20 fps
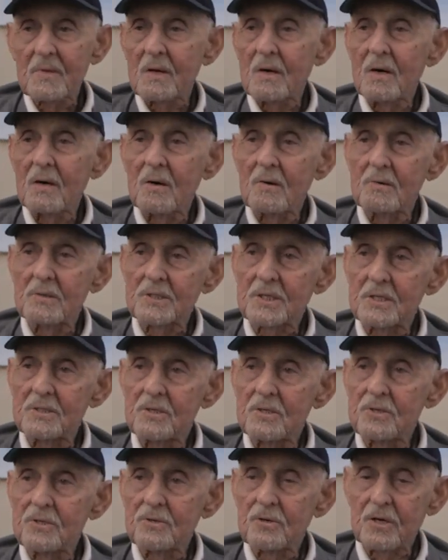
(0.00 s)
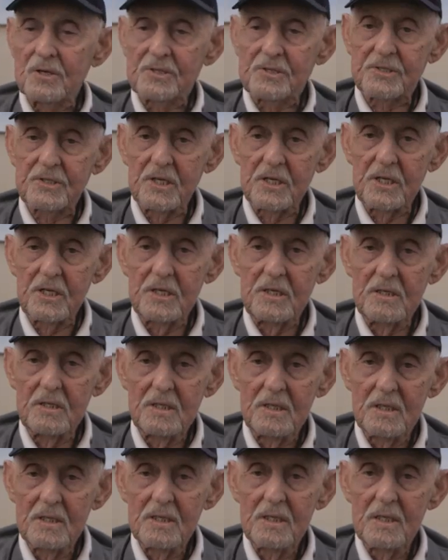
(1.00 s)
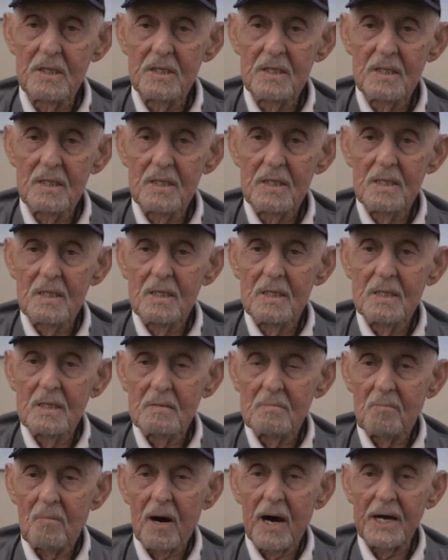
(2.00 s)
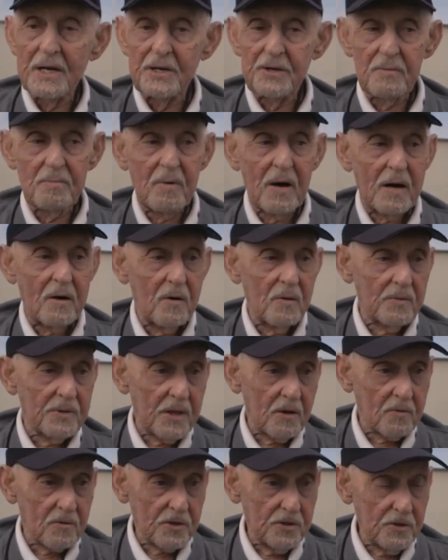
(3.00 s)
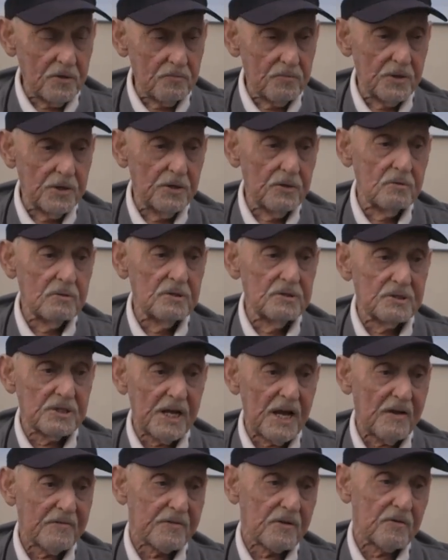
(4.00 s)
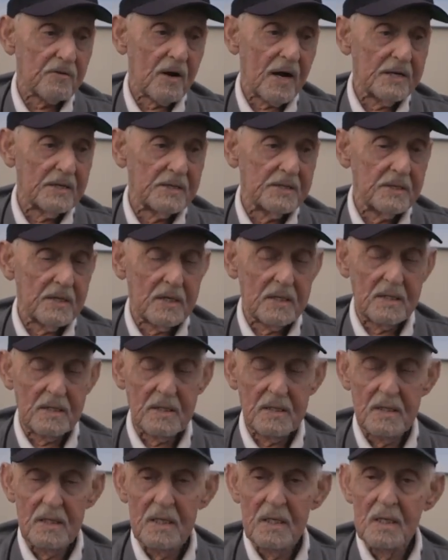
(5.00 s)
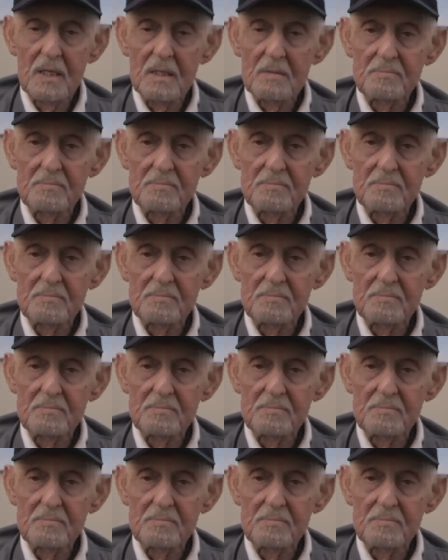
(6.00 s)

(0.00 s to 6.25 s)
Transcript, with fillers: oh, it was in New York City. My, my uh, there were reunions after I, uh, yeah.